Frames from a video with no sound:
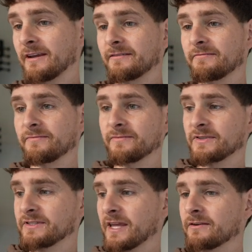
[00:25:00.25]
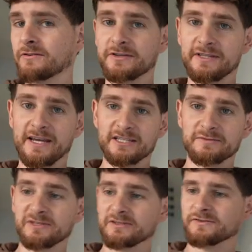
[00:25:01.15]
like sent across the
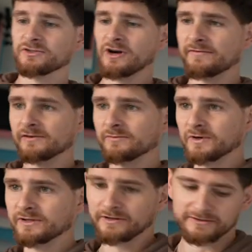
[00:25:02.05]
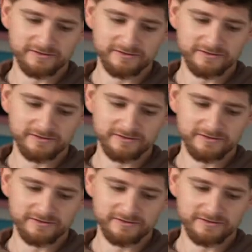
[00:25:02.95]
estimates for travel and whatnot